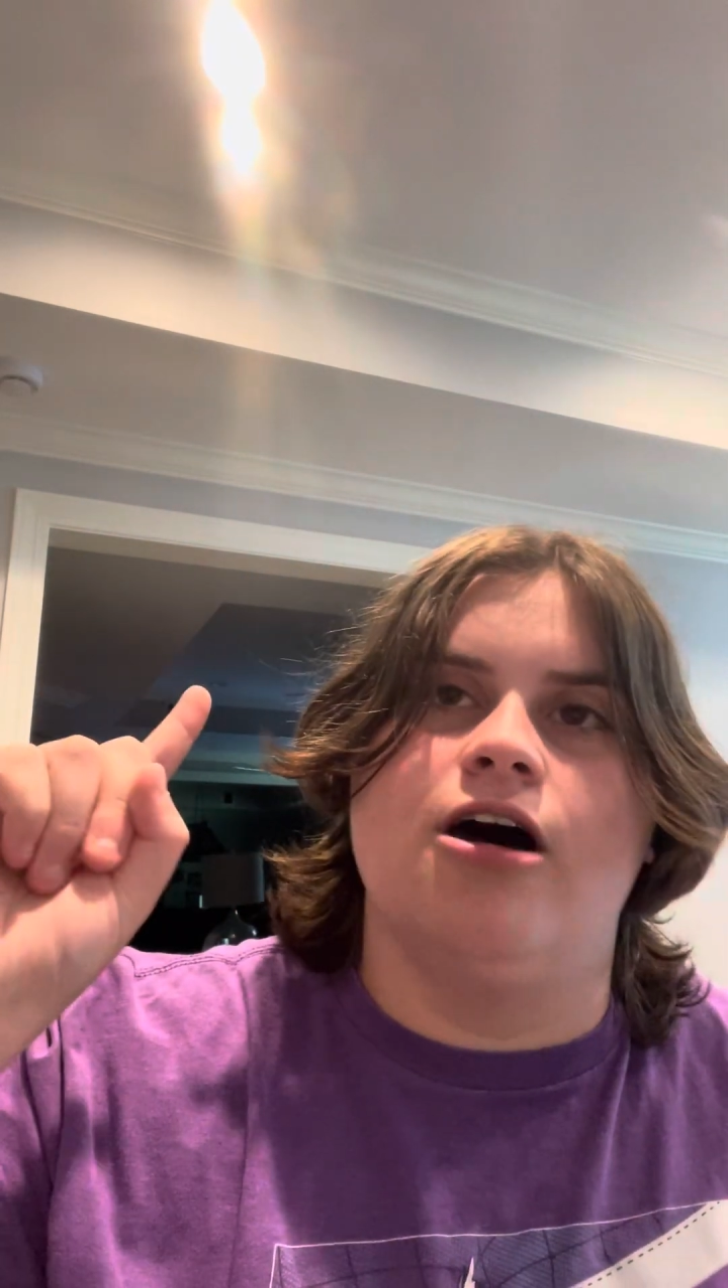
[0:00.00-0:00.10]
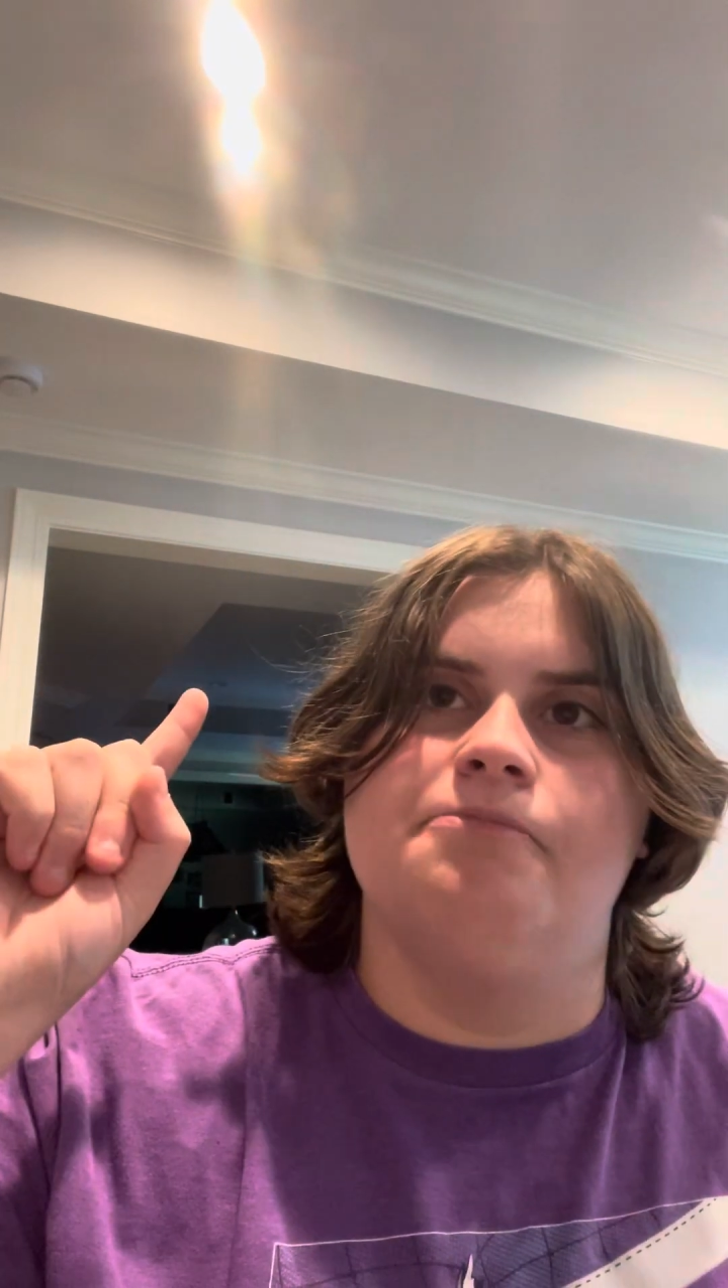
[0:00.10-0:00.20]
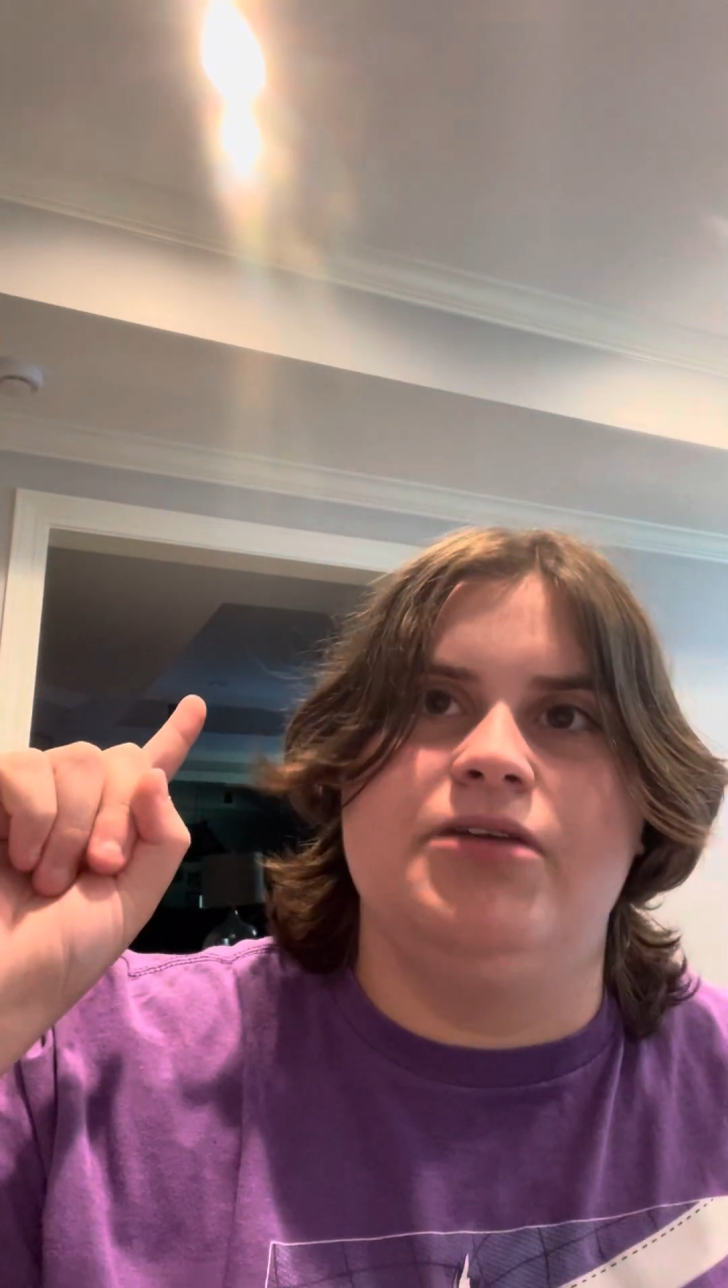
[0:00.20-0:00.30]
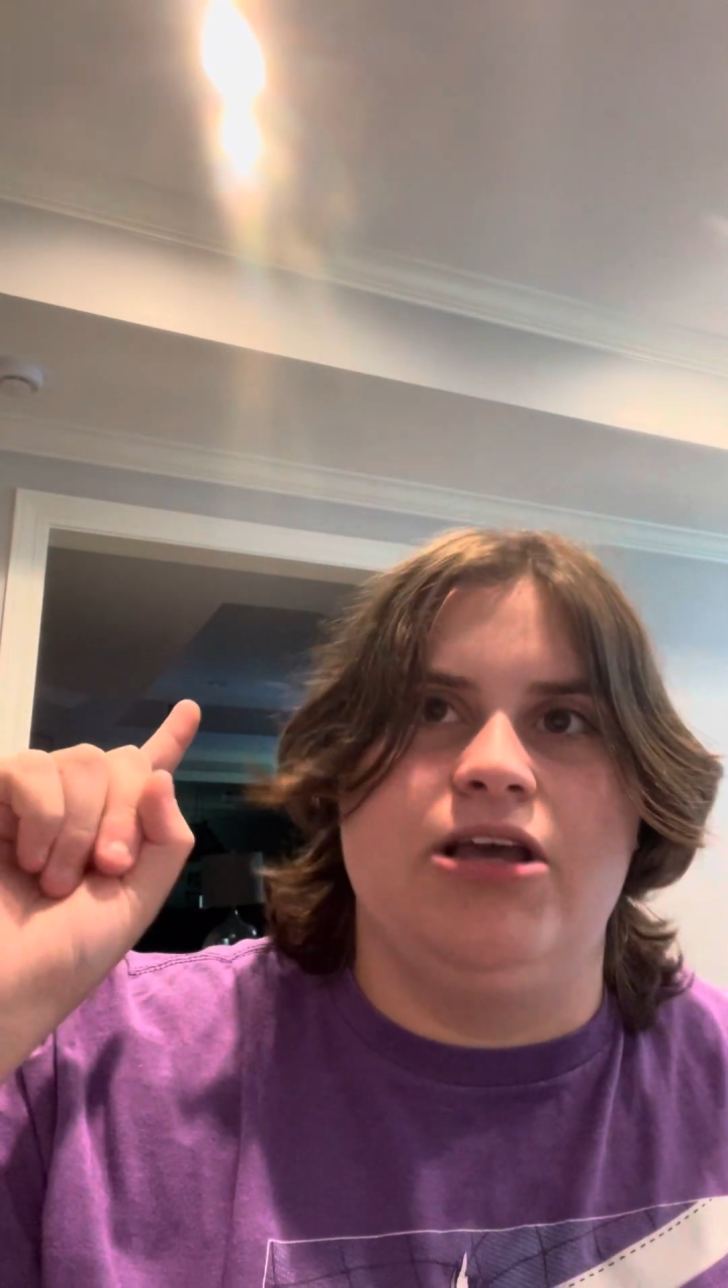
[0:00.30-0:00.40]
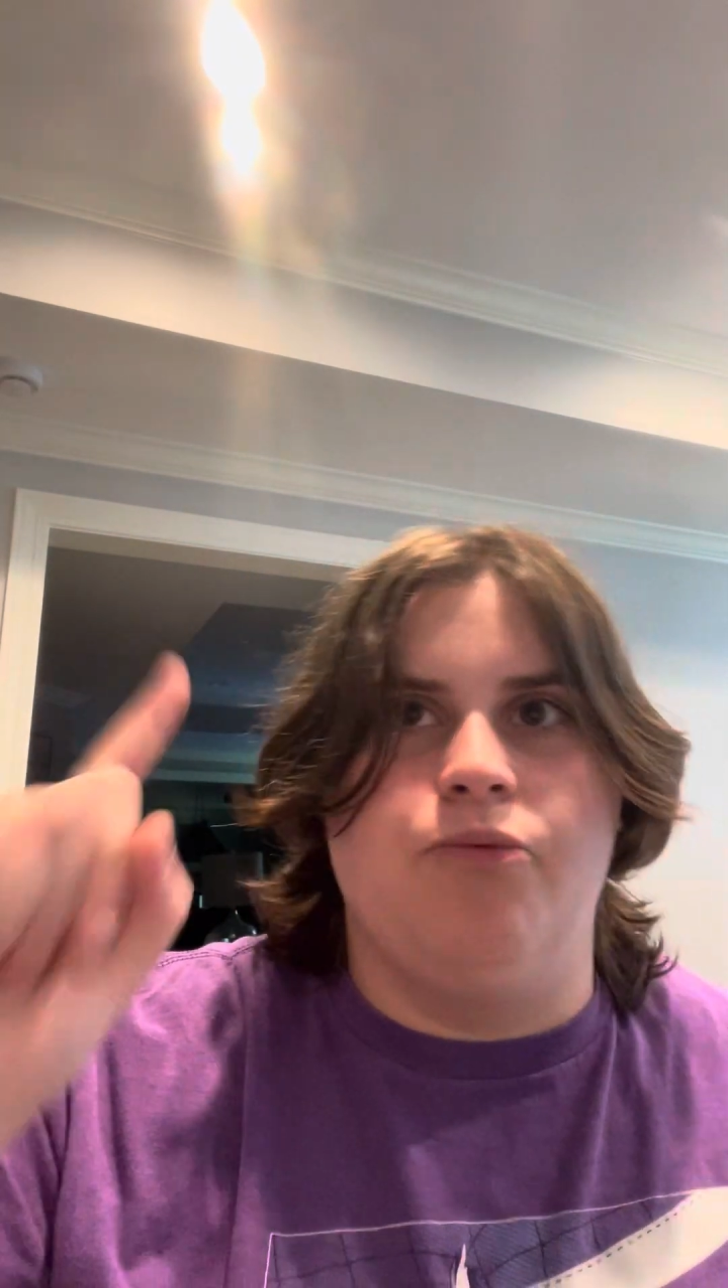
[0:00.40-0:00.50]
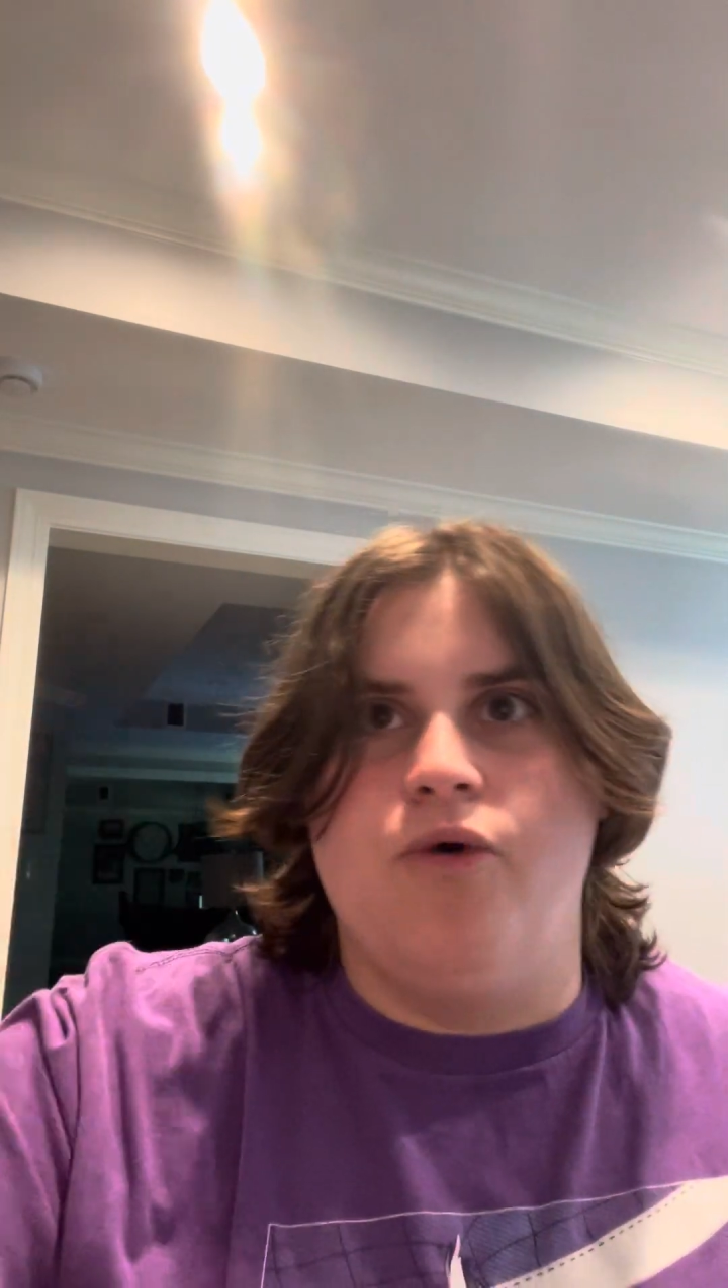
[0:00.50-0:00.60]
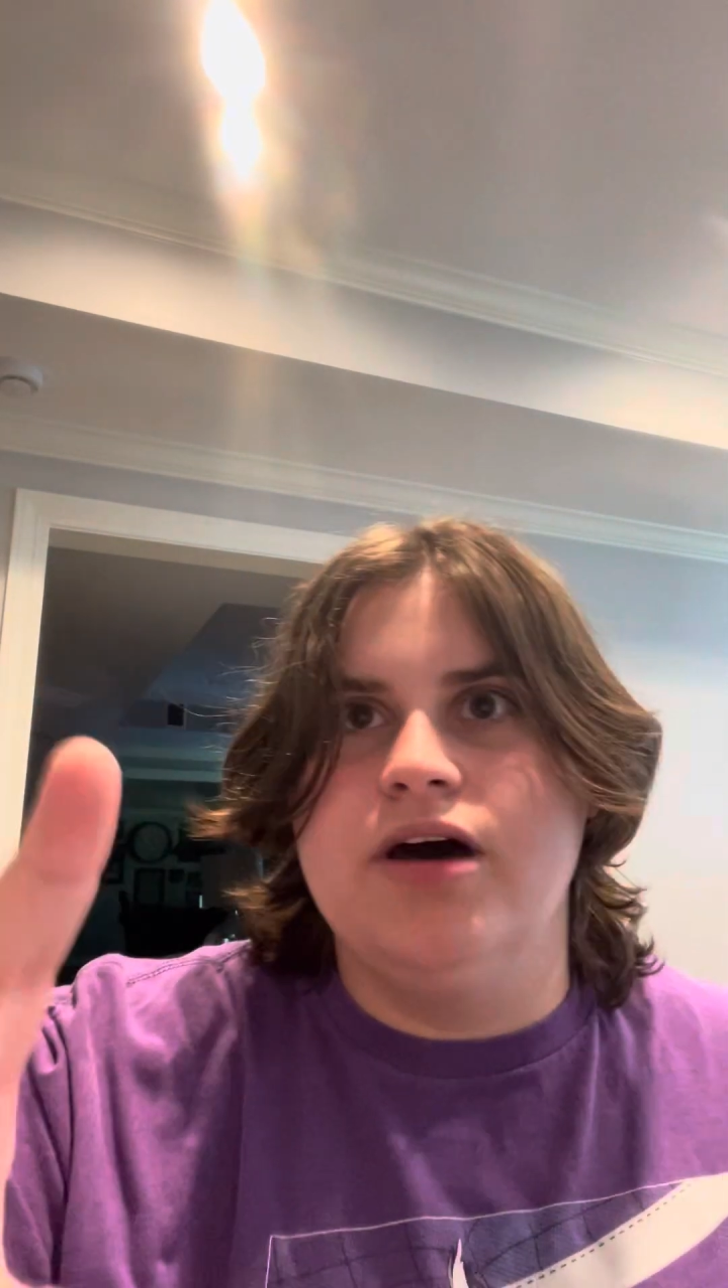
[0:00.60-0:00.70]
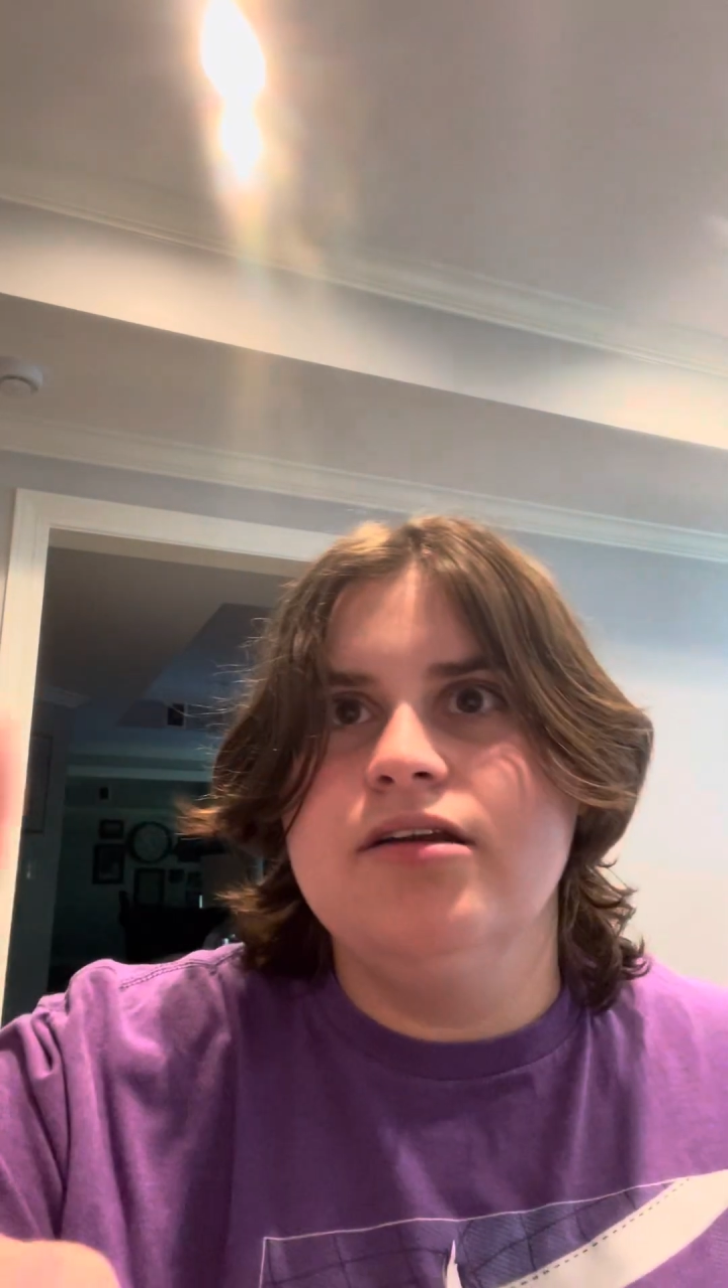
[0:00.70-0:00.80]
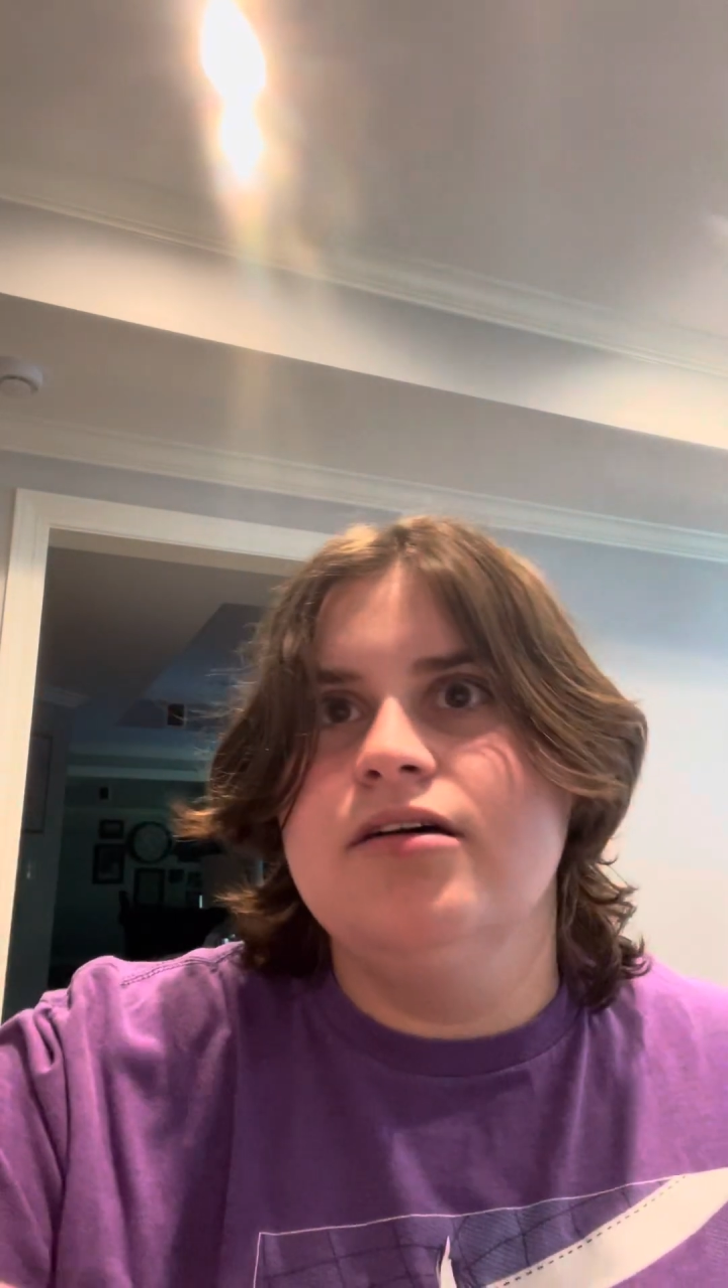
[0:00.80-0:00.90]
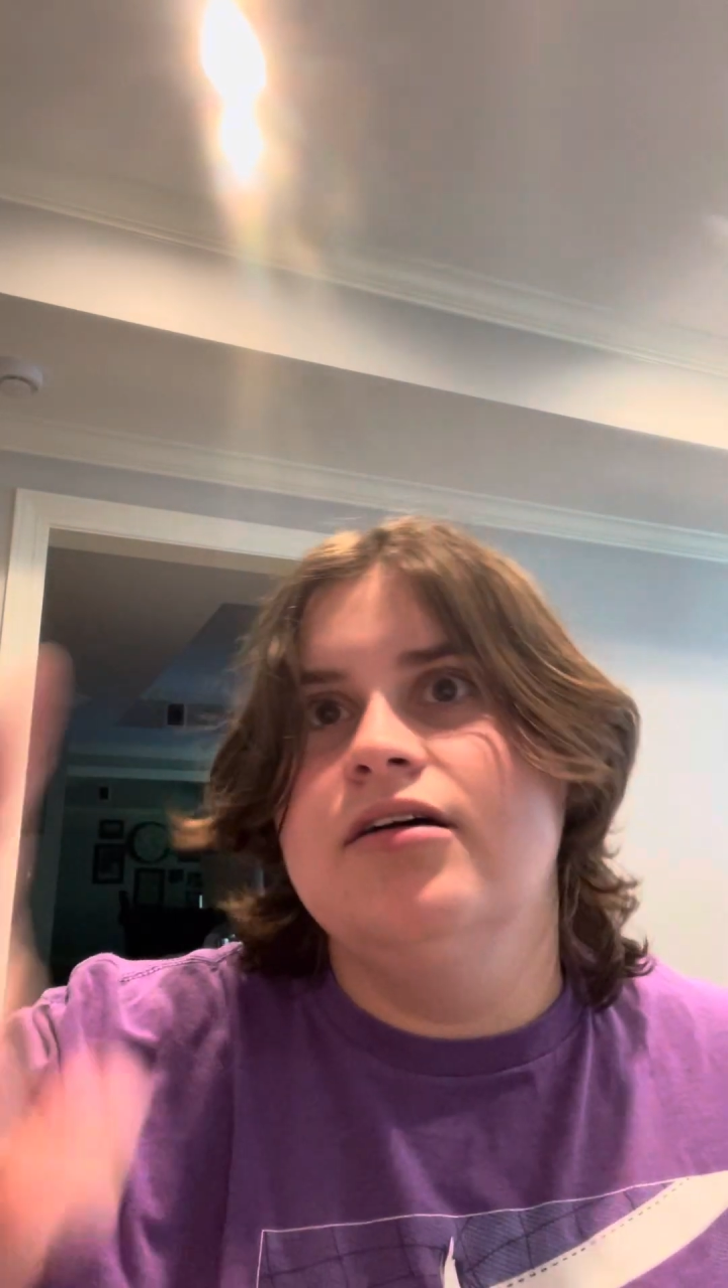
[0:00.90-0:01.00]
beat
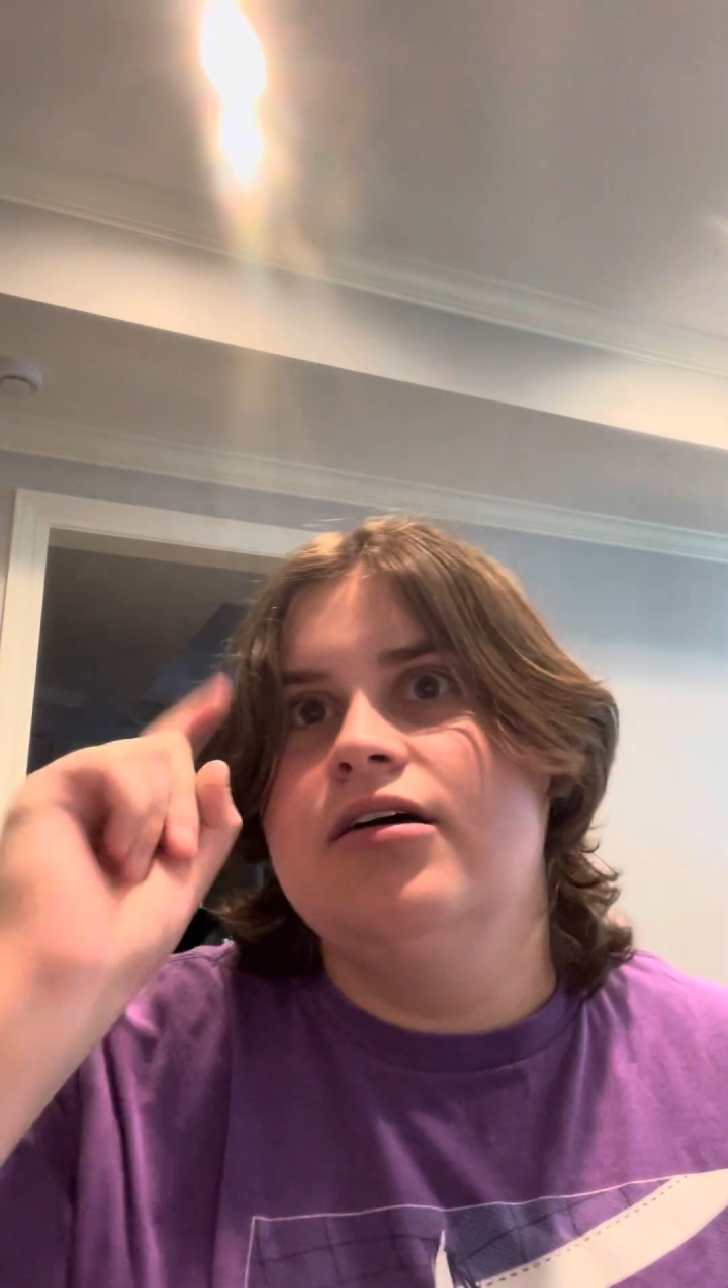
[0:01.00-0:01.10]
1,